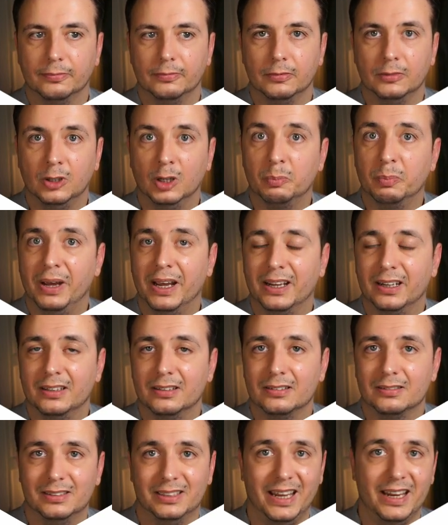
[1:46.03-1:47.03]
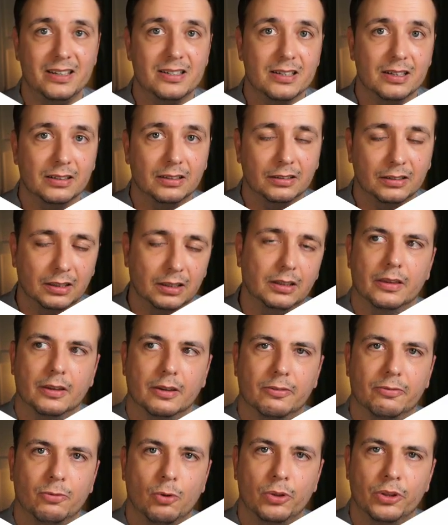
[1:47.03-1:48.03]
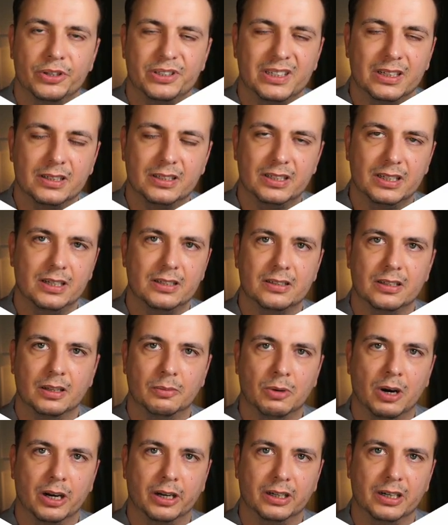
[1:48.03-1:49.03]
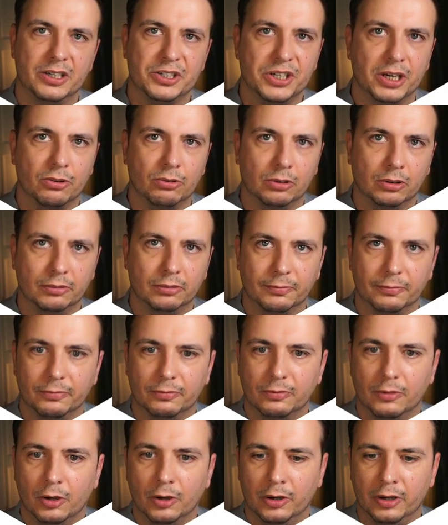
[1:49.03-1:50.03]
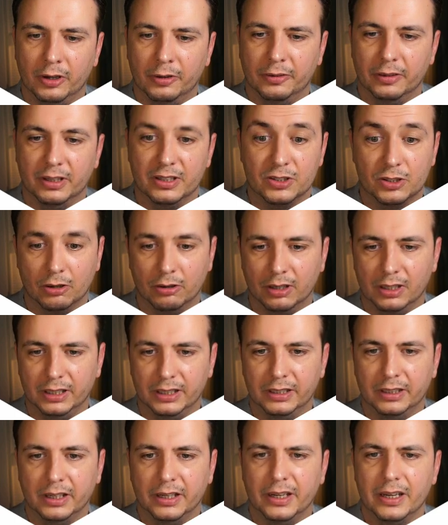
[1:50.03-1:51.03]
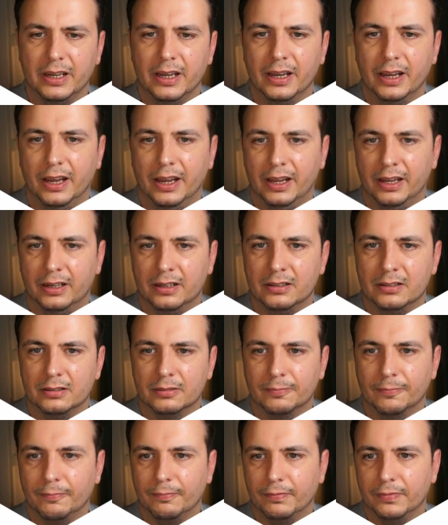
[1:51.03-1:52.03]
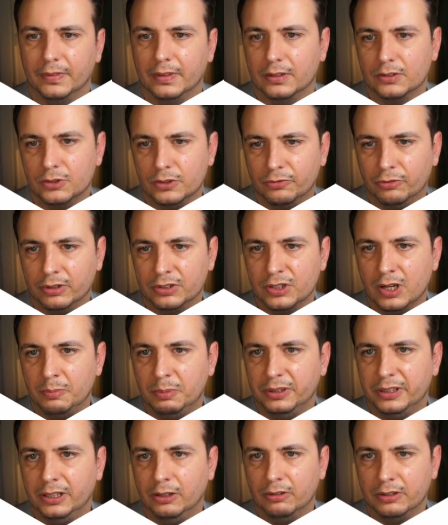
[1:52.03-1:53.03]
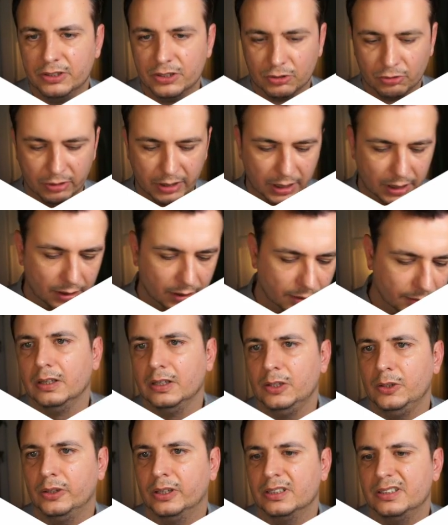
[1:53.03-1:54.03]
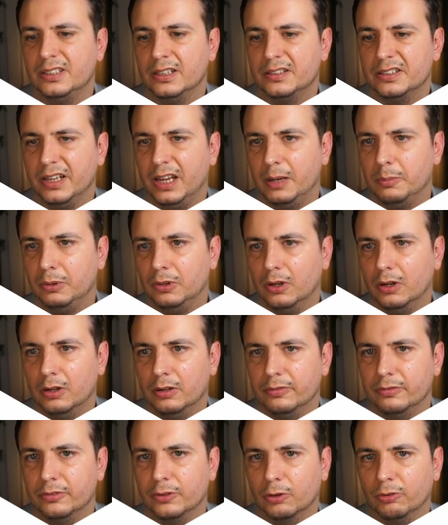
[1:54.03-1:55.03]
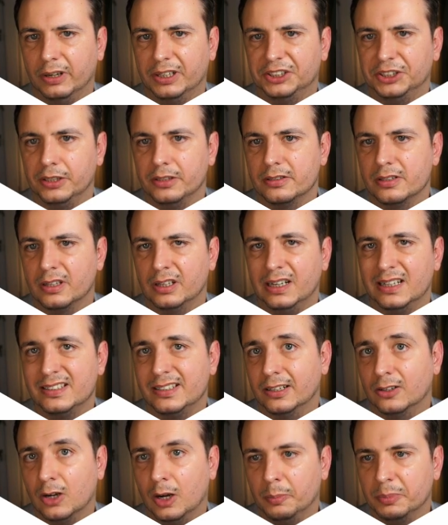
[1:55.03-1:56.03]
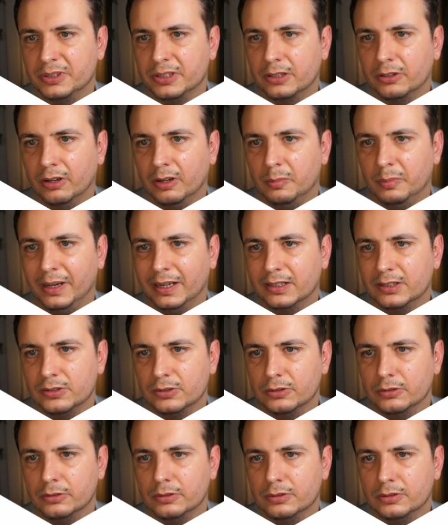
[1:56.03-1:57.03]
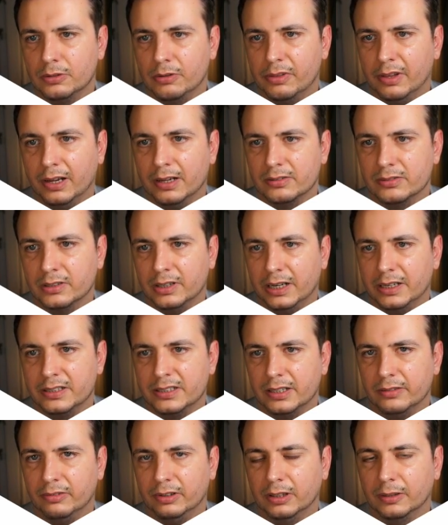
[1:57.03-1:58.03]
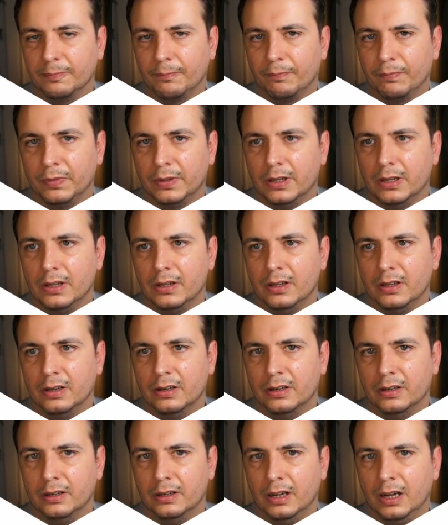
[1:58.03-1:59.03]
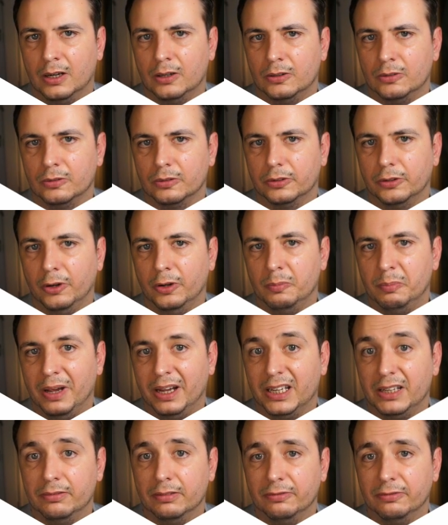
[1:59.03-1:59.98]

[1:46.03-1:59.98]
look back at data for those indices and the market in general, historically. And so, for example, here on screen, you can see a table of corrections in the Nasdaq Composite going back to 2007. Now, going back even